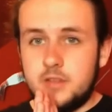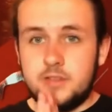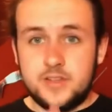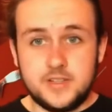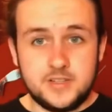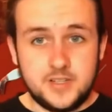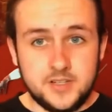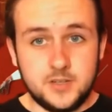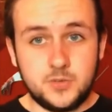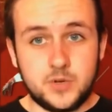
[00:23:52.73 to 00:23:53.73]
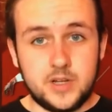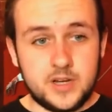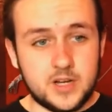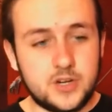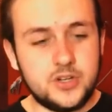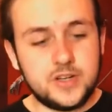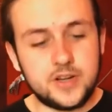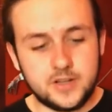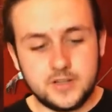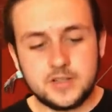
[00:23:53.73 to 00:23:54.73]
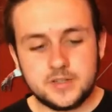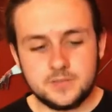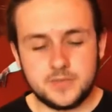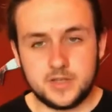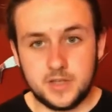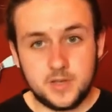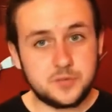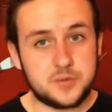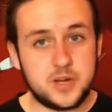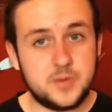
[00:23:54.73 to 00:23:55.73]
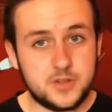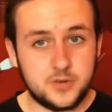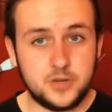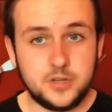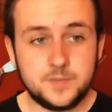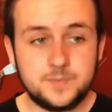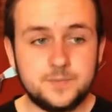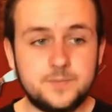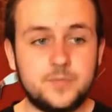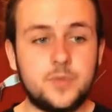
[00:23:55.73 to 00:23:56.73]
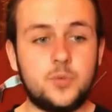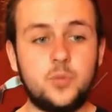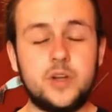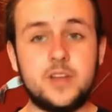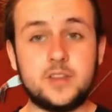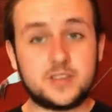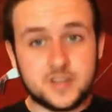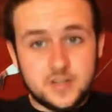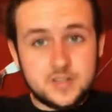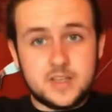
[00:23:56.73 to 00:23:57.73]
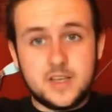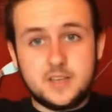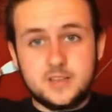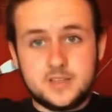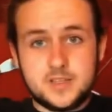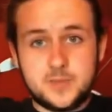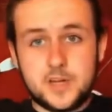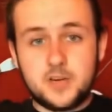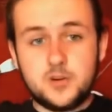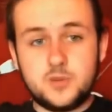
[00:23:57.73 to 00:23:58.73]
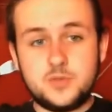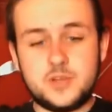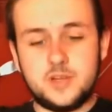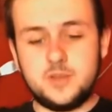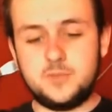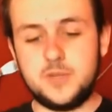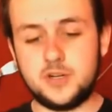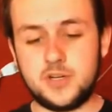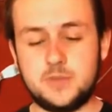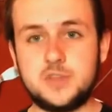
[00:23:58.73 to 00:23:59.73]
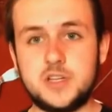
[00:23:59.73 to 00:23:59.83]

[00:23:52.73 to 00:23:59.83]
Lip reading: This scene where Harry dies in the end of Spider-Man 3, where the sunset is in the background and Peter and